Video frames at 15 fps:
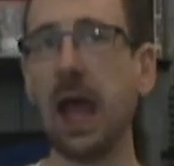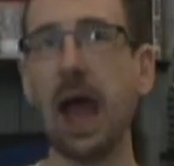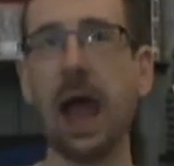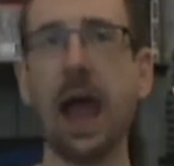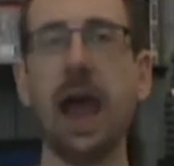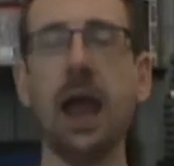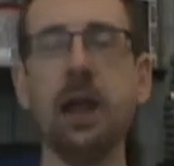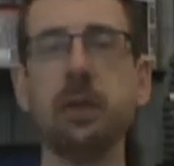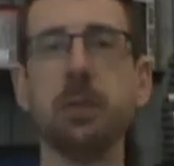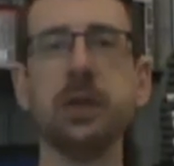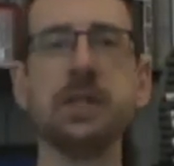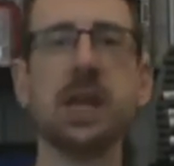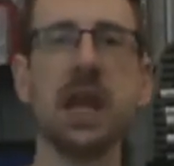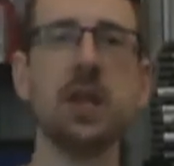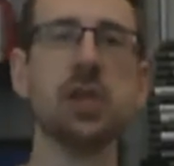And
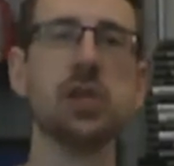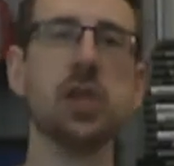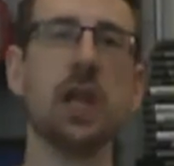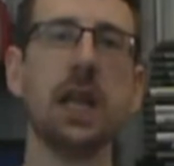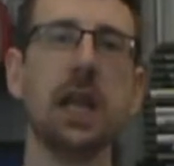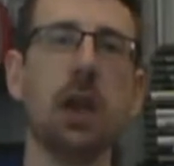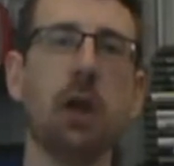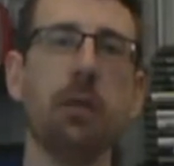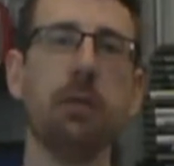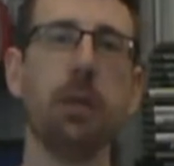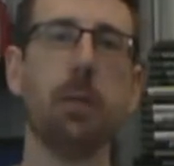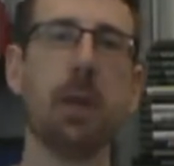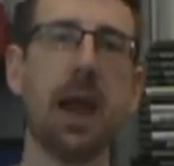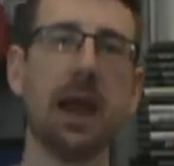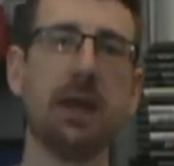potentially, off the
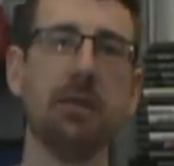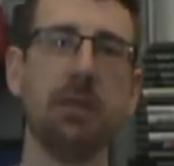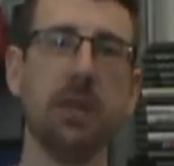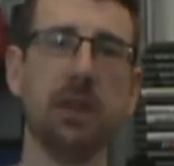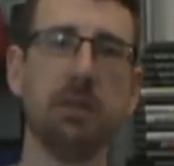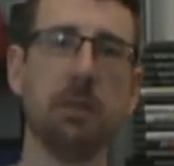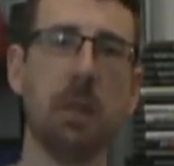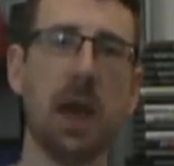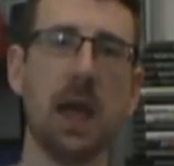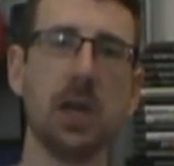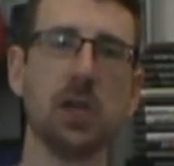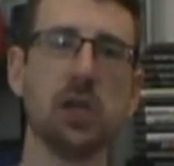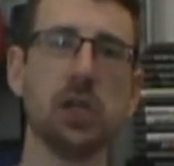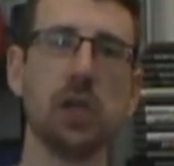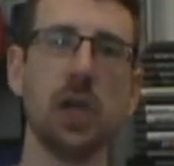back of this
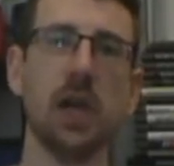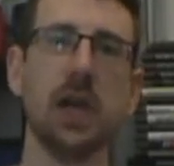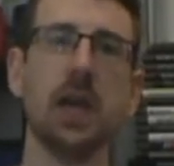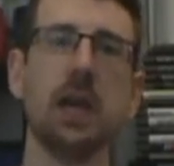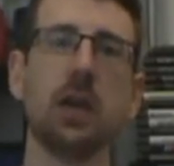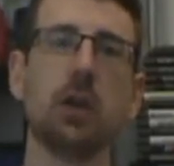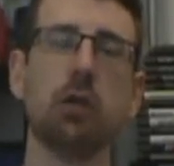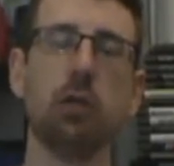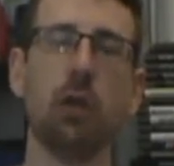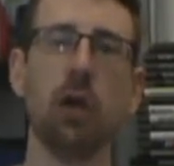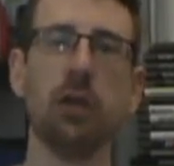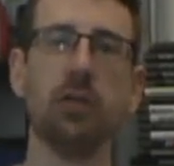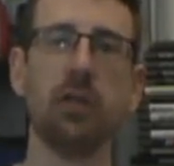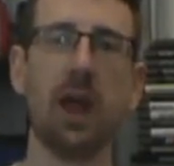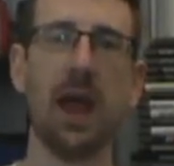match,
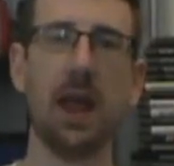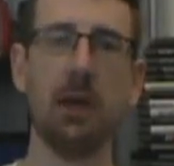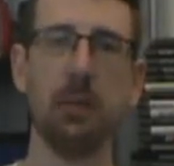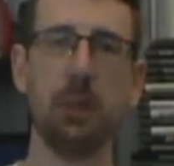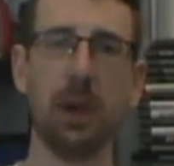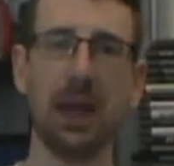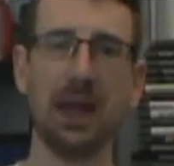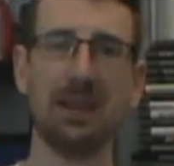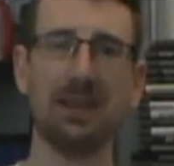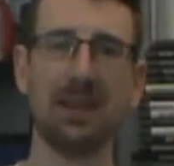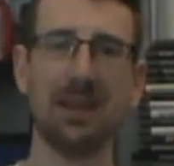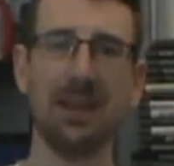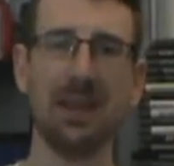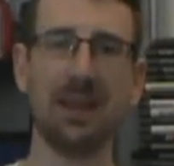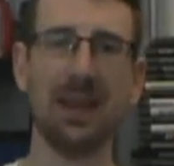Cross and Bliss
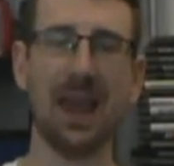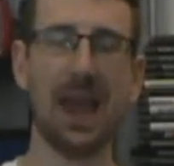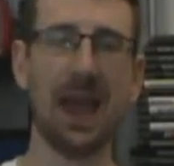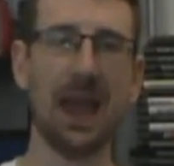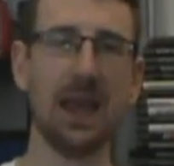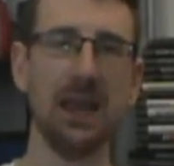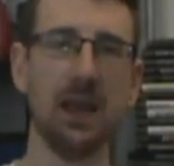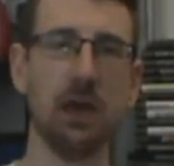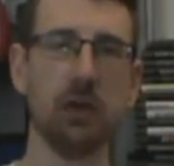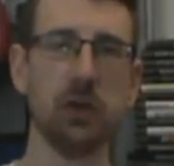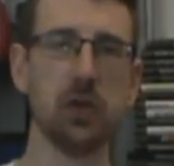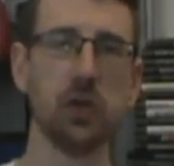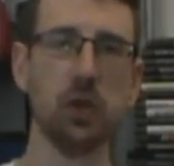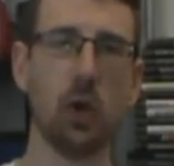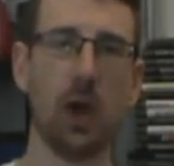can get another
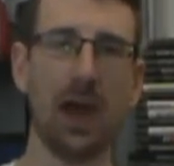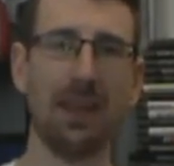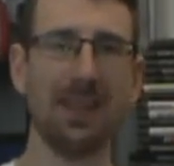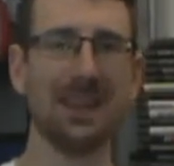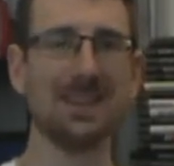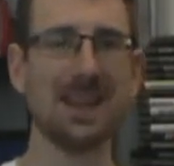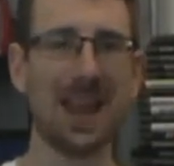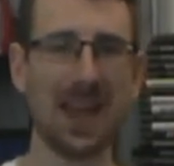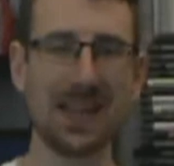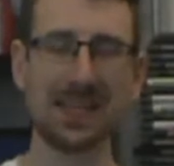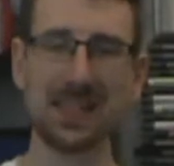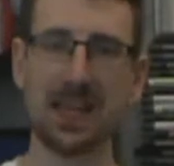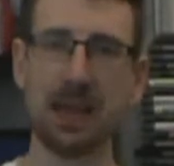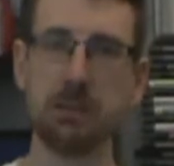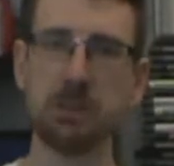shot at the tag
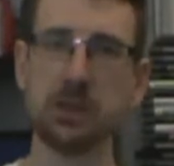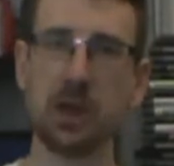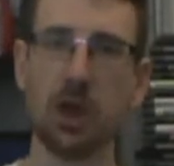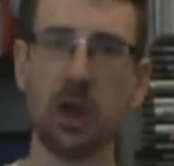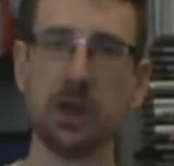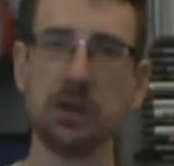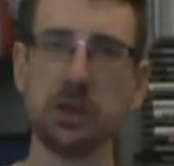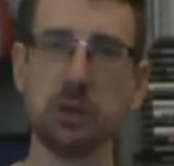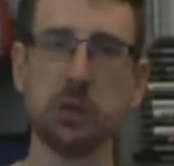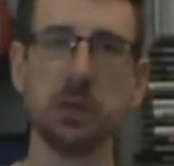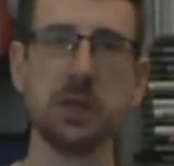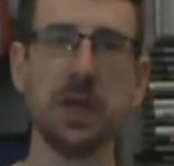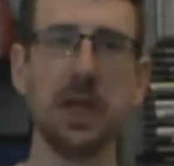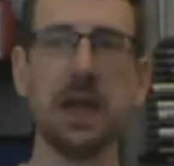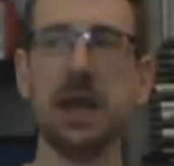team
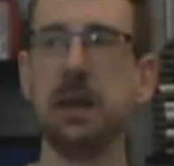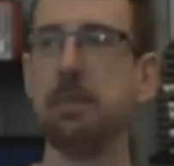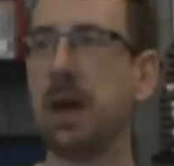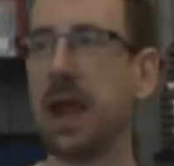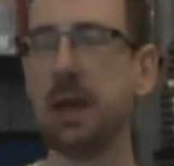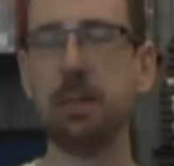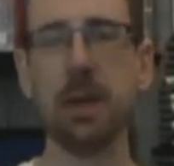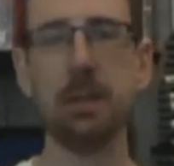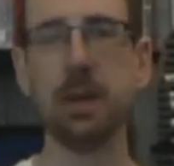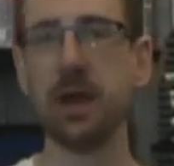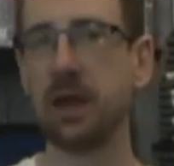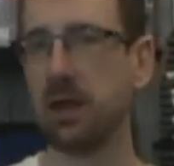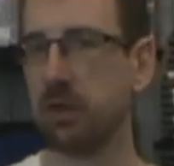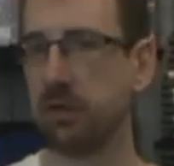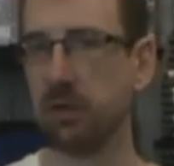titles, maybe
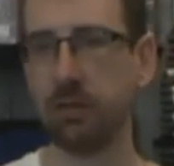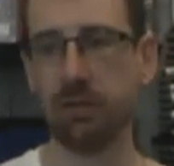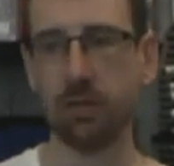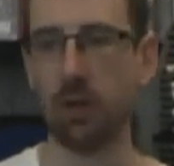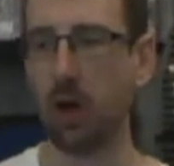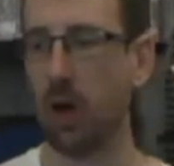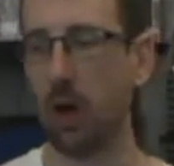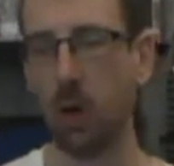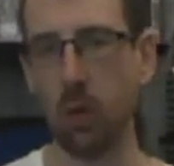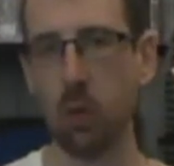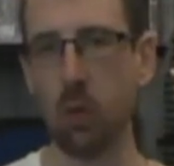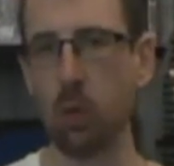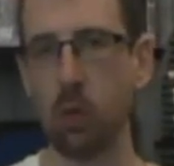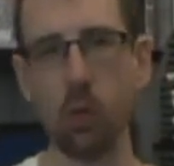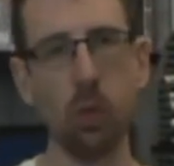because of the
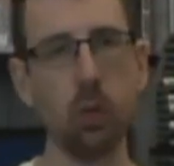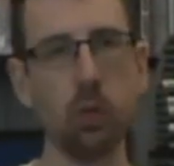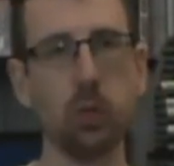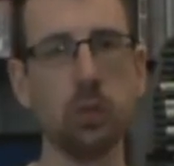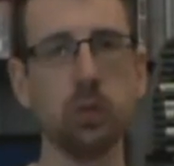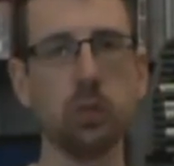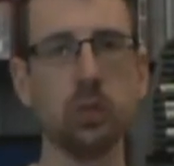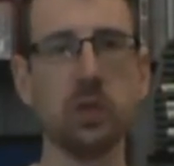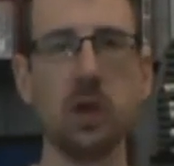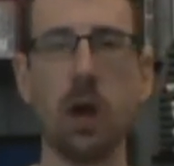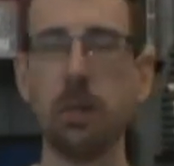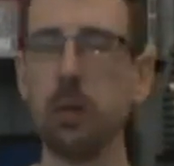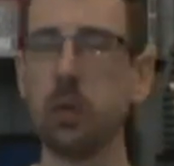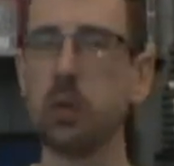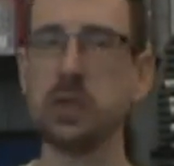whole
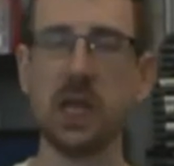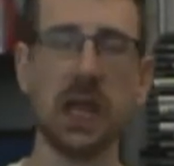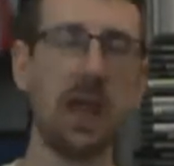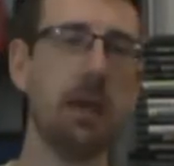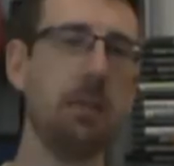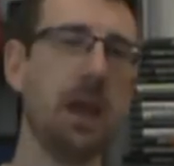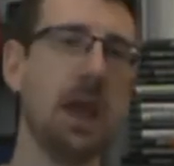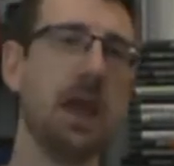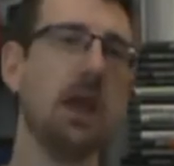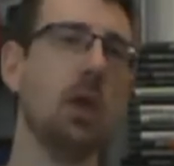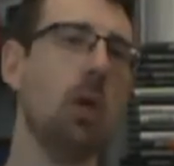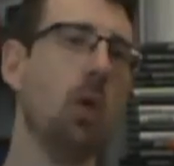double teaming